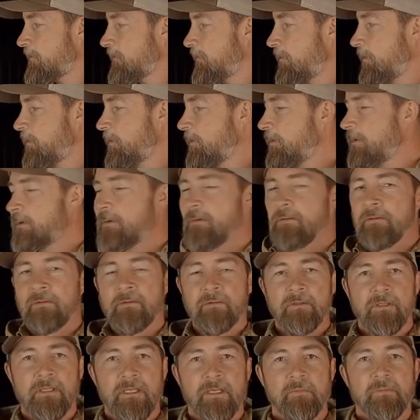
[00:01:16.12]
for
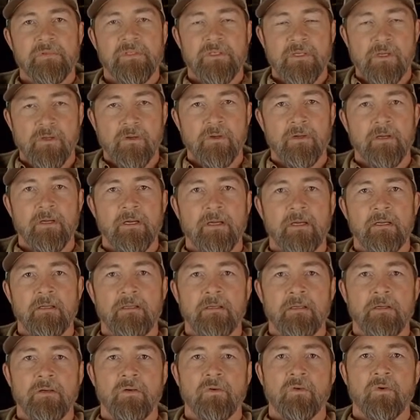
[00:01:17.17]
the Obskura
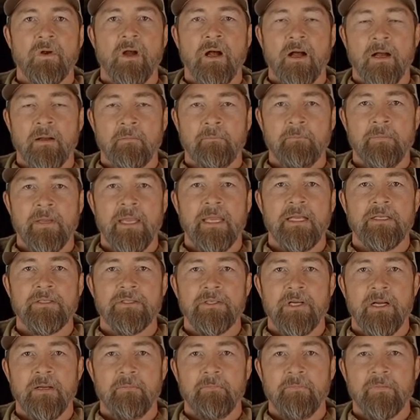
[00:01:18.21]
Grom paint
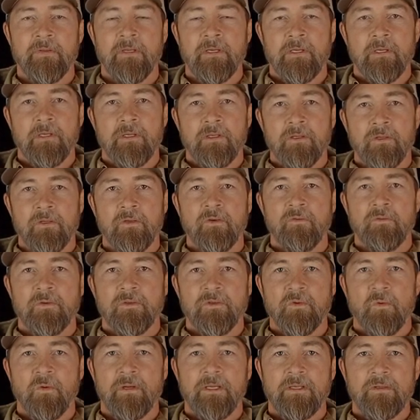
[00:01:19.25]
job, new
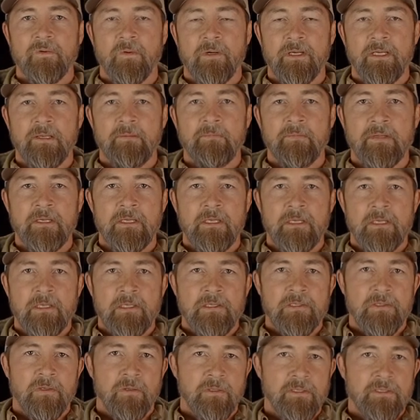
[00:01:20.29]
for 2020.
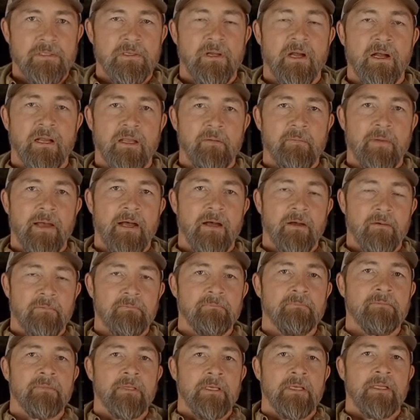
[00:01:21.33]
So let's talk
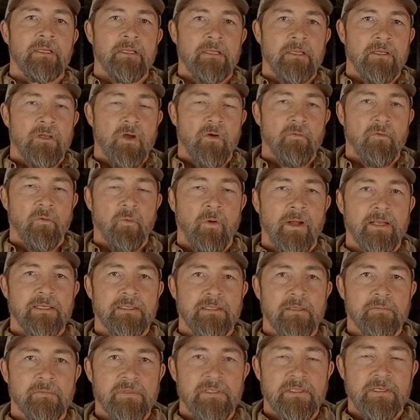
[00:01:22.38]
about the
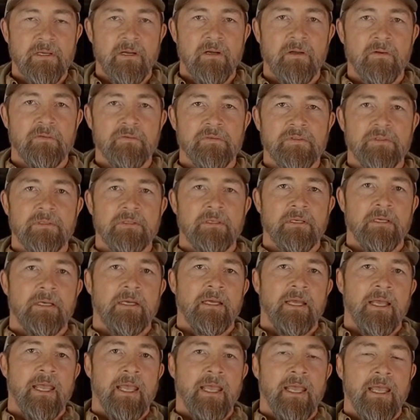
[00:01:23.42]
Overwhites themselves
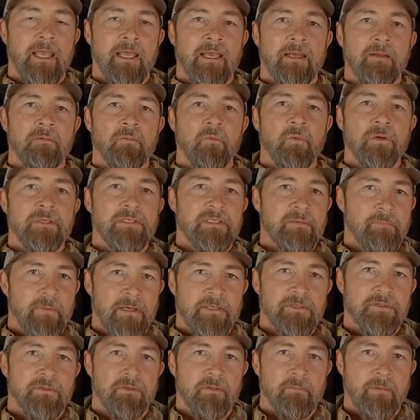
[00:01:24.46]
and what's
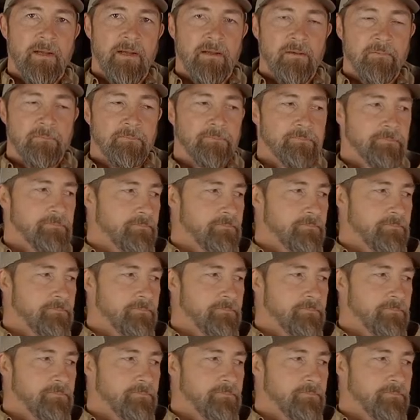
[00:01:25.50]
special about them.